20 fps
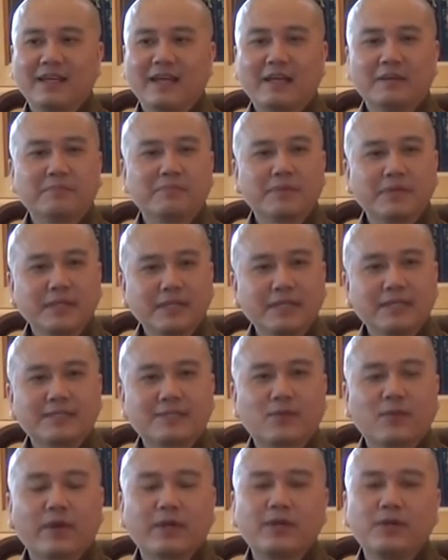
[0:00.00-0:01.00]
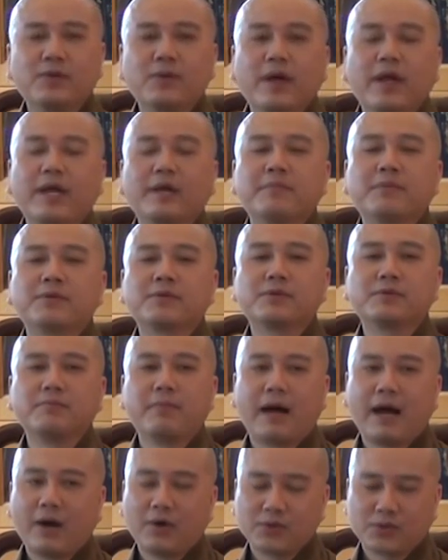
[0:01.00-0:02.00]
And please, when you're able to
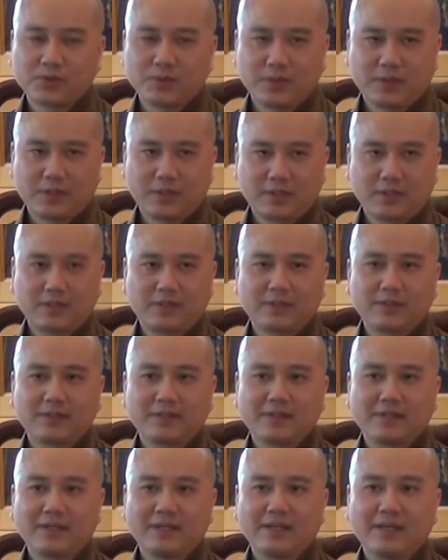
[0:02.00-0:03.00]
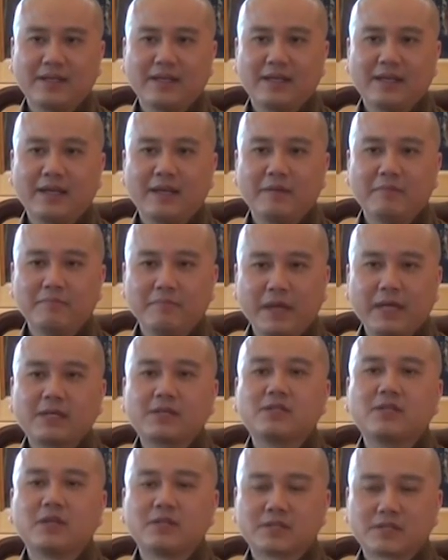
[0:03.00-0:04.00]
bow to her,
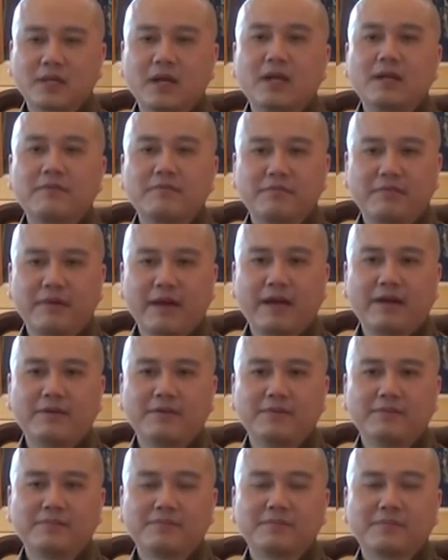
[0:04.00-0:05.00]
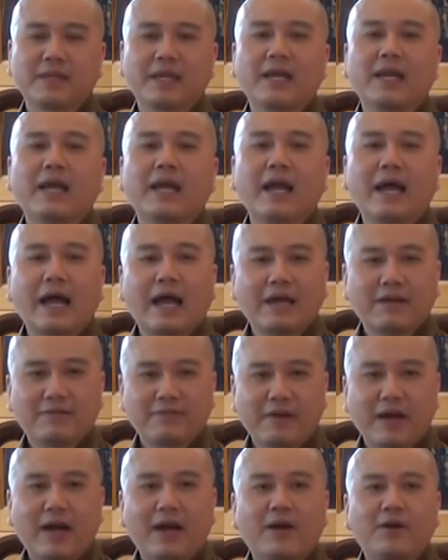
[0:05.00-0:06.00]
make your solemn vow. I
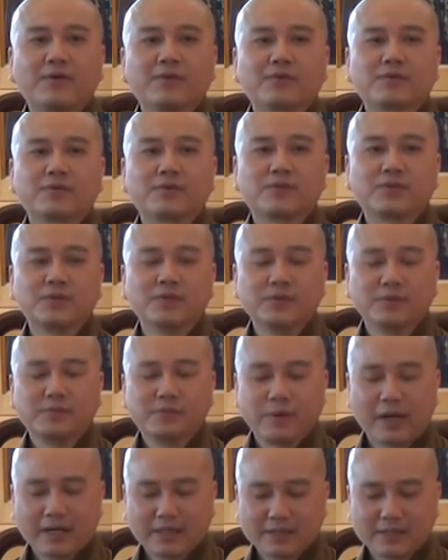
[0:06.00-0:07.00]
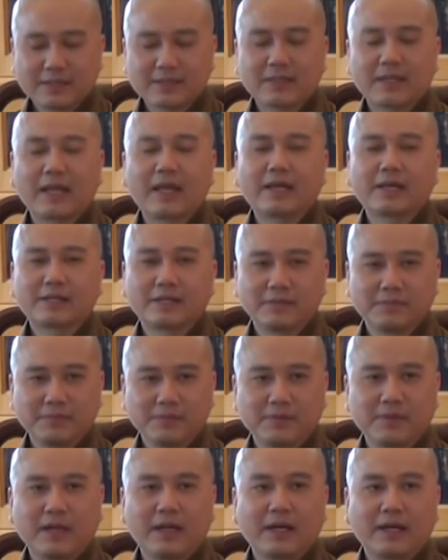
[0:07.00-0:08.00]
vow to practice like the
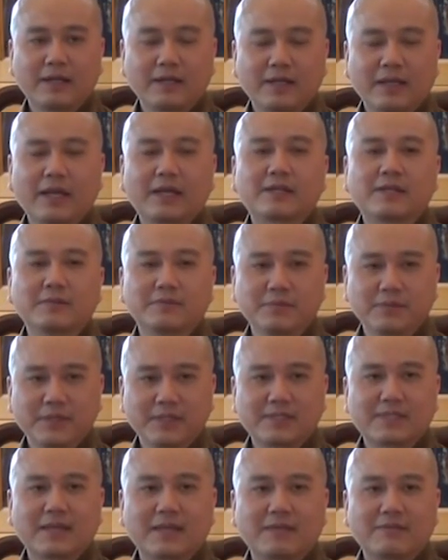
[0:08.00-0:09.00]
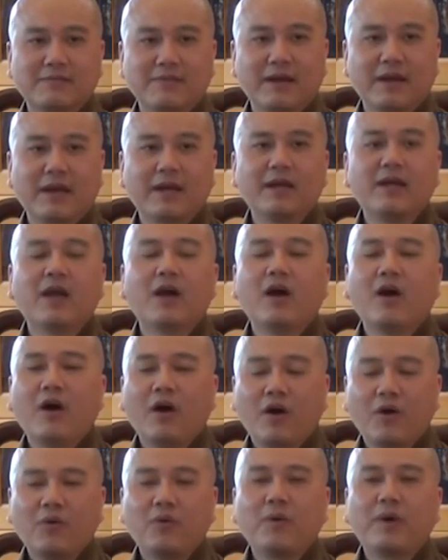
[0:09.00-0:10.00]
Buddha, like the Bodhisattva,
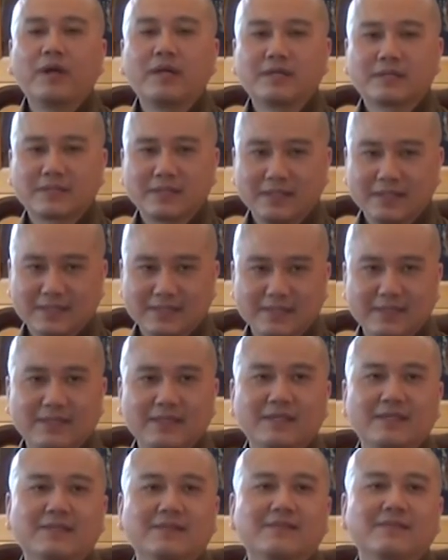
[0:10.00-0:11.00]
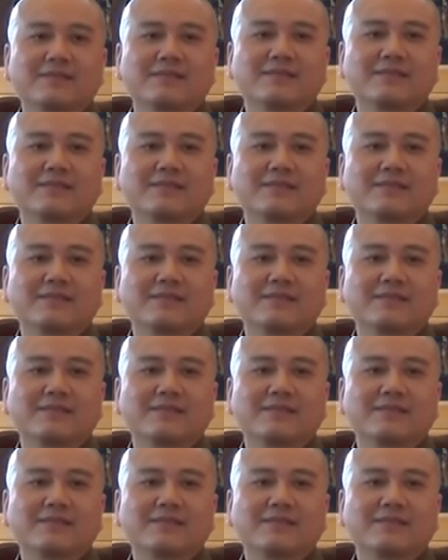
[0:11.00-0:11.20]
always listening.